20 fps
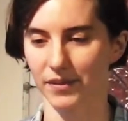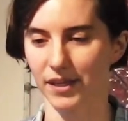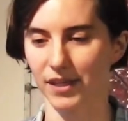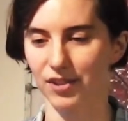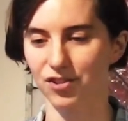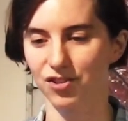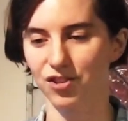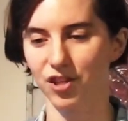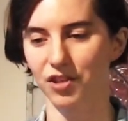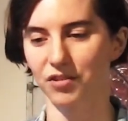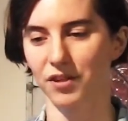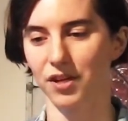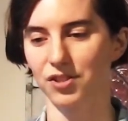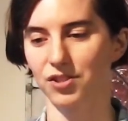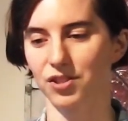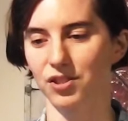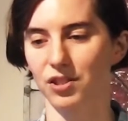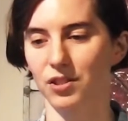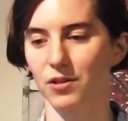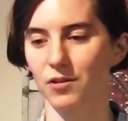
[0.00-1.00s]
each
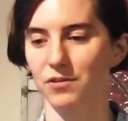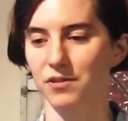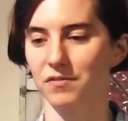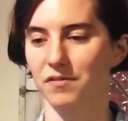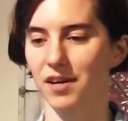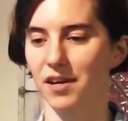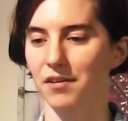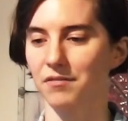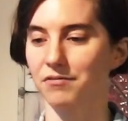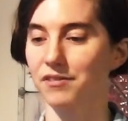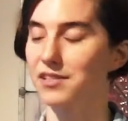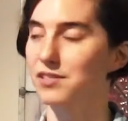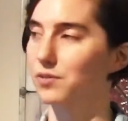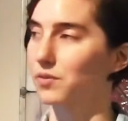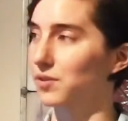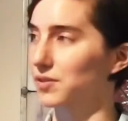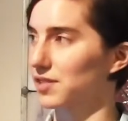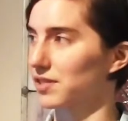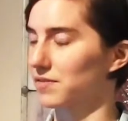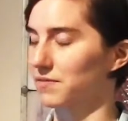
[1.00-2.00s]
generation to cultivate
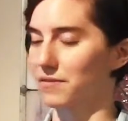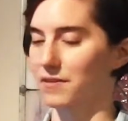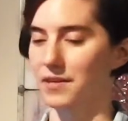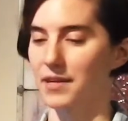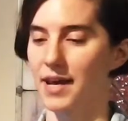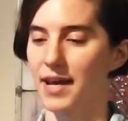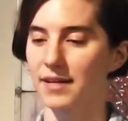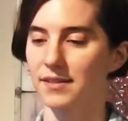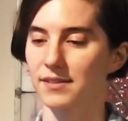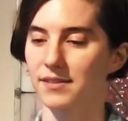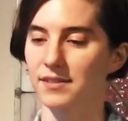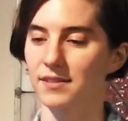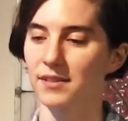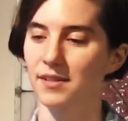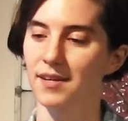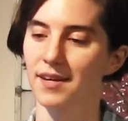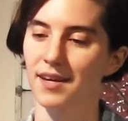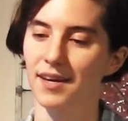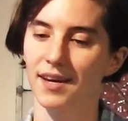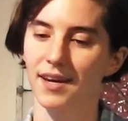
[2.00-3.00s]
resources for the next.
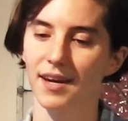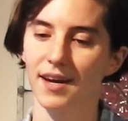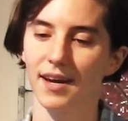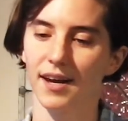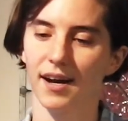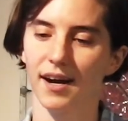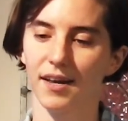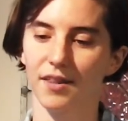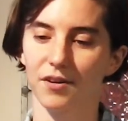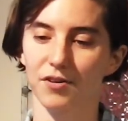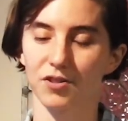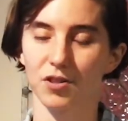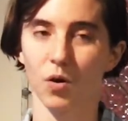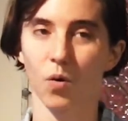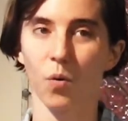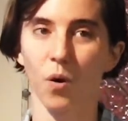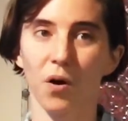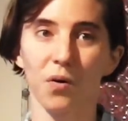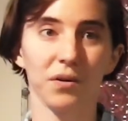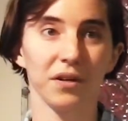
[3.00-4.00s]
Uh, there's a
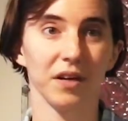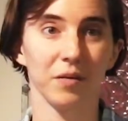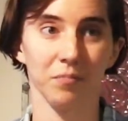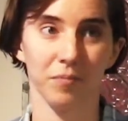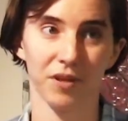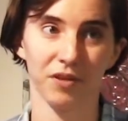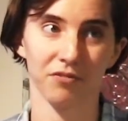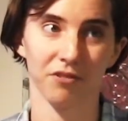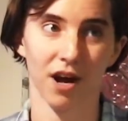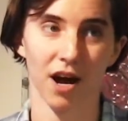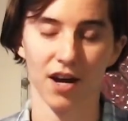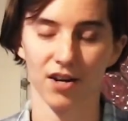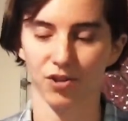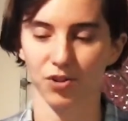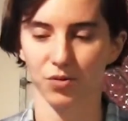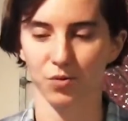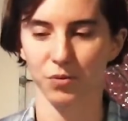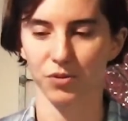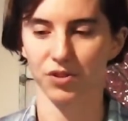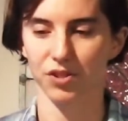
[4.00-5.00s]
quote in a midrash,
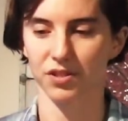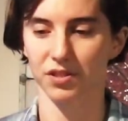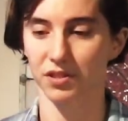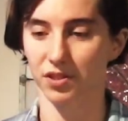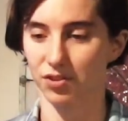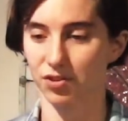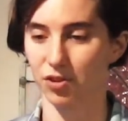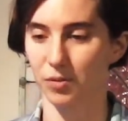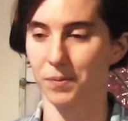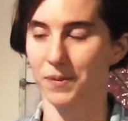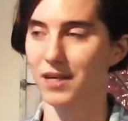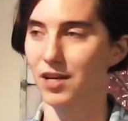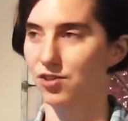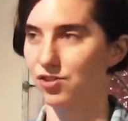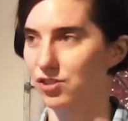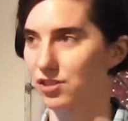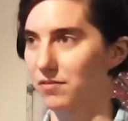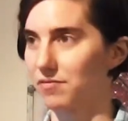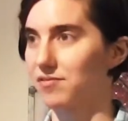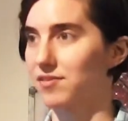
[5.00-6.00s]
which is an interpretation of